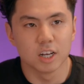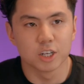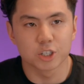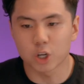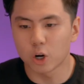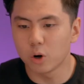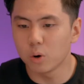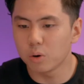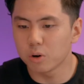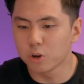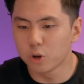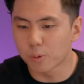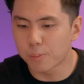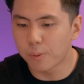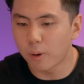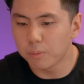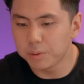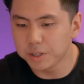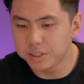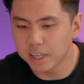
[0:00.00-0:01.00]
So you're
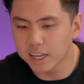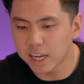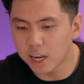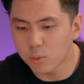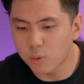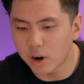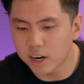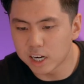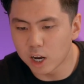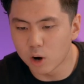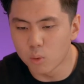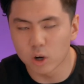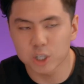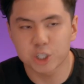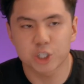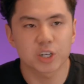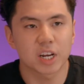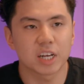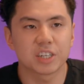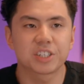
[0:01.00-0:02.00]
probably thinking right now, what
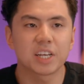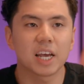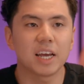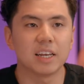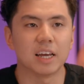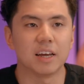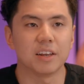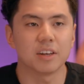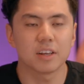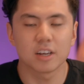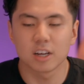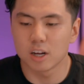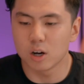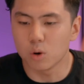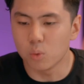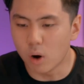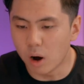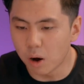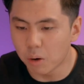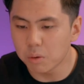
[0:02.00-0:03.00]
should I say then?
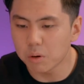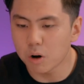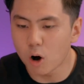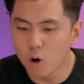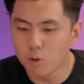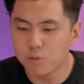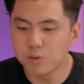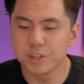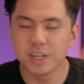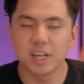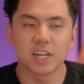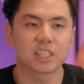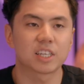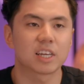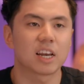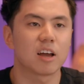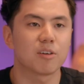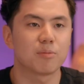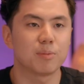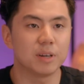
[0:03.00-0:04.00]
Well, over the years that
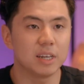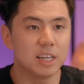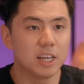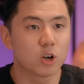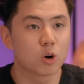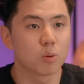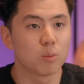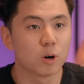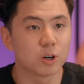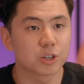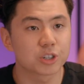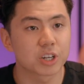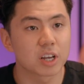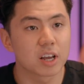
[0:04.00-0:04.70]
I've been e-commerce,